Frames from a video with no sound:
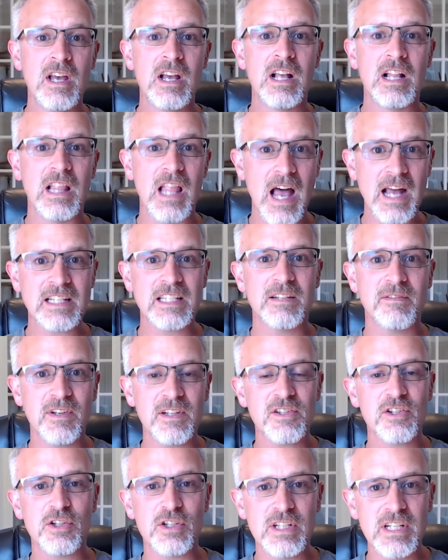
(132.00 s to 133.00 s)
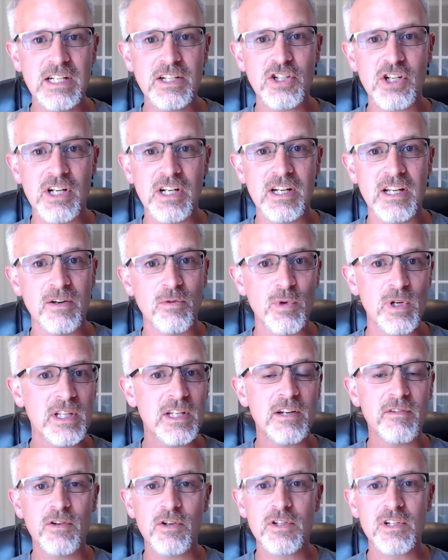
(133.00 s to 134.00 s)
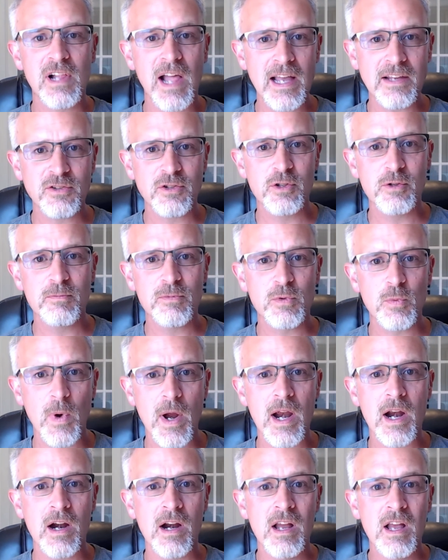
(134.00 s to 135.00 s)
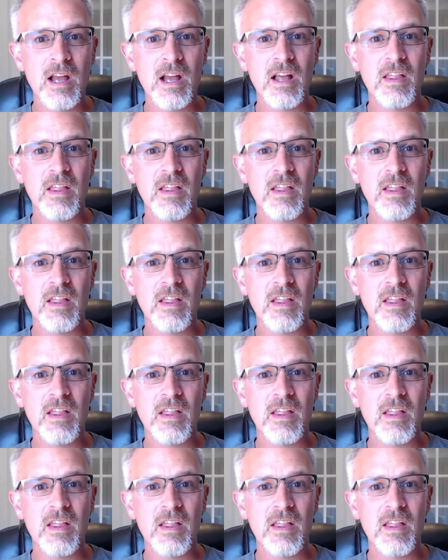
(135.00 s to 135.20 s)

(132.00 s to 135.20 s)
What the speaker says: lots of us are teaching in really diverse classrooms where